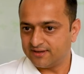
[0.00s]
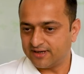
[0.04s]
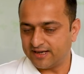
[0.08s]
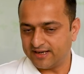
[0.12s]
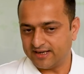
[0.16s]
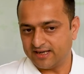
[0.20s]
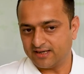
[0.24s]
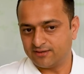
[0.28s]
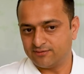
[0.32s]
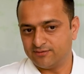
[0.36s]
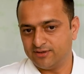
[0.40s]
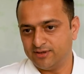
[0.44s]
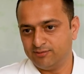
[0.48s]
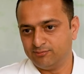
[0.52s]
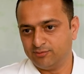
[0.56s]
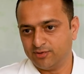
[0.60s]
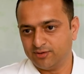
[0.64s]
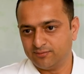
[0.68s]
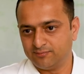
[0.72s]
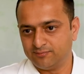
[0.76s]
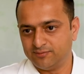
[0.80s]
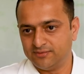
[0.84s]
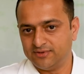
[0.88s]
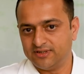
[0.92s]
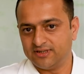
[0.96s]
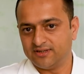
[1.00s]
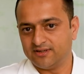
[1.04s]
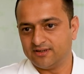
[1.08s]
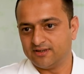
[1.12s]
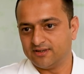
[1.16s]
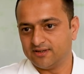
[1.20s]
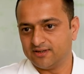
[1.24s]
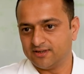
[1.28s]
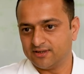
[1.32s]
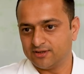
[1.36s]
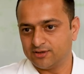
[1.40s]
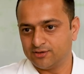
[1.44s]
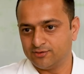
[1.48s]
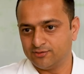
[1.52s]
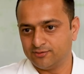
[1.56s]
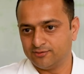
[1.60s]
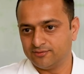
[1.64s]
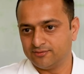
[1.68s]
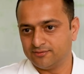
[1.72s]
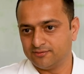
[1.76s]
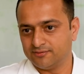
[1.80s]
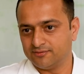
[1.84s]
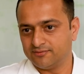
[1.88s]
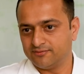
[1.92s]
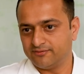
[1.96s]
I actually moved uh, to
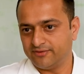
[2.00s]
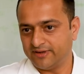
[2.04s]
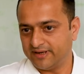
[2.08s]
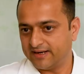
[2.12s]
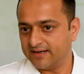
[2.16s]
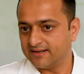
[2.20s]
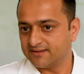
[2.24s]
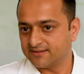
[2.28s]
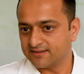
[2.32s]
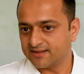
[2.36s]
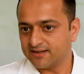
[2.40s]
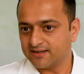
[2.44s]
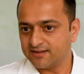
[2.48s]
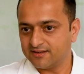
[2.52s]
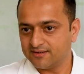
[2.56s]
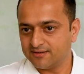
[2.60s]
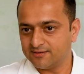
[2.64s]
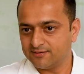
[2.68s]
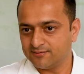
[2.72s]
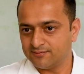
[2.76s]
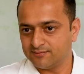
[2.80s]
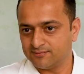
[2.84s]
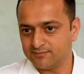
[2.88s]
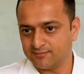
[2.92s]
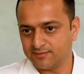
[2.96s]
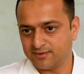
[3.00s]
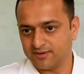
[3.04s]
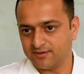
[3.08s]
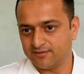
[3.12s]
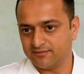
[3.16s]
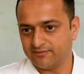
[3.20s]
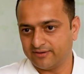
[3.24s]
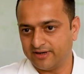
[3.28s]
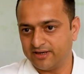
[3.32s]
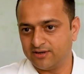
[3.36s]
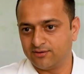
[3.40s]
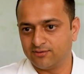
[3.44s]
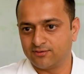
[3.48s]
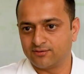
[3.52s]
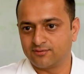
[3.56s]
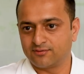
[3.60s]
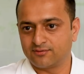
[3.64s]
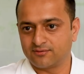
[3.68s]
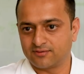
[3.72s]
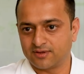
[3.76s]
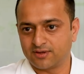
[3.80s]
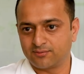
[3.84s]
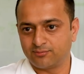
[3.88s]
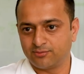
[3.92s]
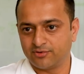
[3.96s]
Fair Fairhazac FICO
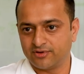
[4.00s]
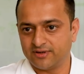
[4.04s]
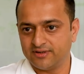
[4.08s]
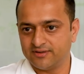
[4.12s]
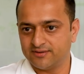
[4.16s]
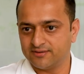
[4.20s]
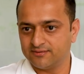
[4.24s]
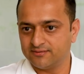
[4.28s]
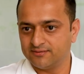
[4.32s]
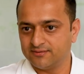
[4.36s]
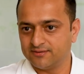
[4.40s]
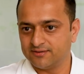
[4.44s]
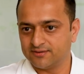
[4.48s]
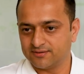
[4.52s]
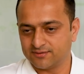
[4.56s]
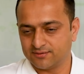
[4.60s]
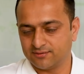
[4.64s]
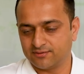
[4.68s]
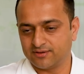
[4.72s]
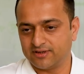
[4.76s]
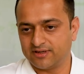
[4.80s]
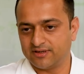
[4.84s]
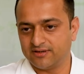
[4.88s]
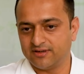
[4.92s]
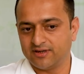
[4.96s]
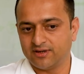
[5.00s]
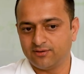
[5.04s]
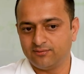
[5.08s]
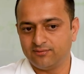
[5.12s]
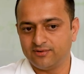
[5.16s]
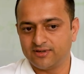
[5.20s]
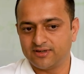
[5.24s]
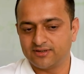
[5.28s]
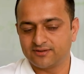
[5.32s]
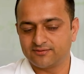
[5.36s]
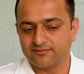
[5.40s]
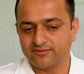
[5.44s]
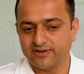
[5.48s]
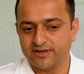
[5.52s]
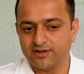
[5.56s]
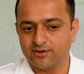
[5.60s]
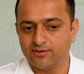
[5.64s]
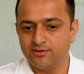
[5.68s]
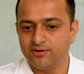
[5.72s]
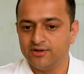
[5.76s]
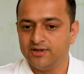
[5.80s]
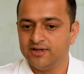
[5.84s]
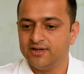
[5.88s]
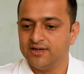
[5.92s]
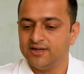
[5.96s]
Corporation. So current now it is
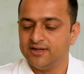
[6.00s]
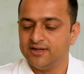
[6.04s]
FICO.